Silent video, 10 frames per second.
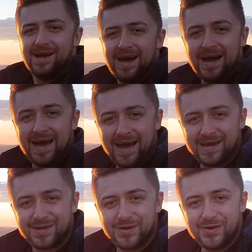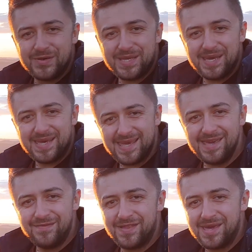Good
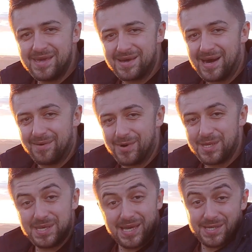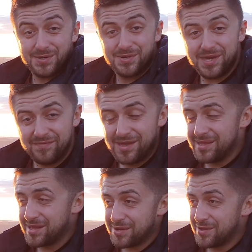evening, comrades. Yes, good evening,
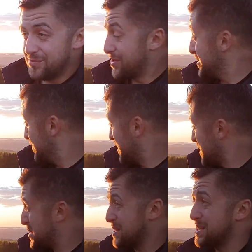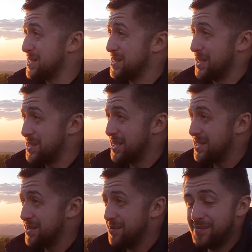not a good morning because this is
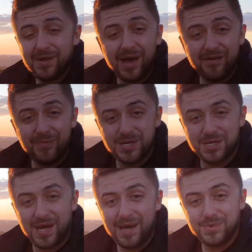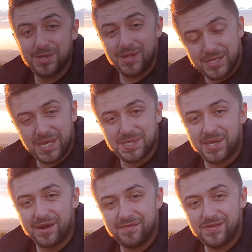sunset and we don't have much time. So let's get
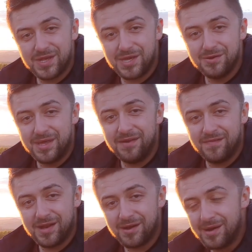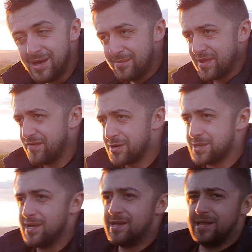started with the Q&A video. But
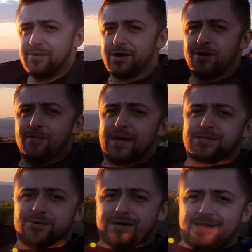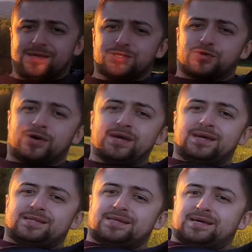first, let me go away so you can enjoy
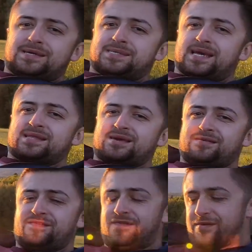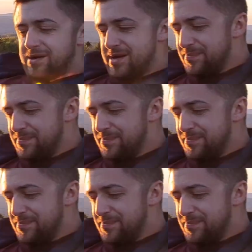the setting for a